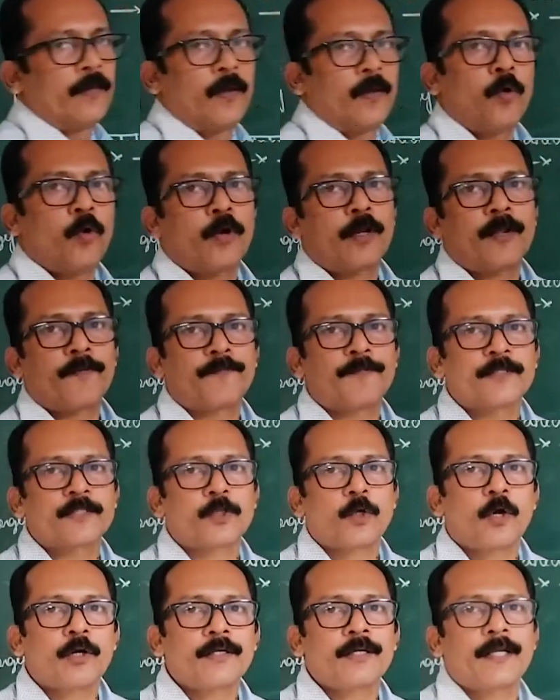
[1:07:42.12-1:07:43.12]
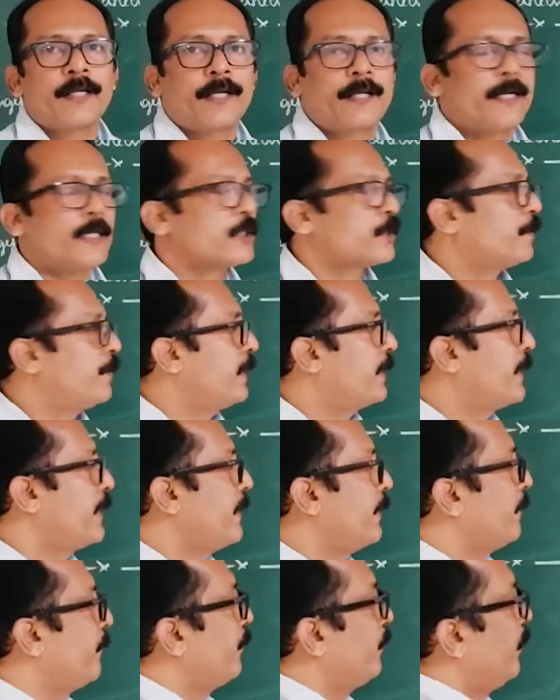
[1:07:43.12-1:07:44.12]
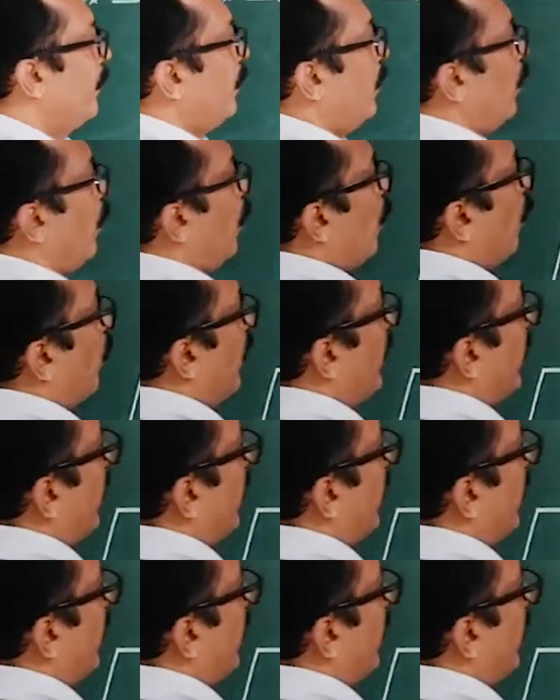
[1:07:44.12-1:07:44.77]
or refers to octahedral splitting. When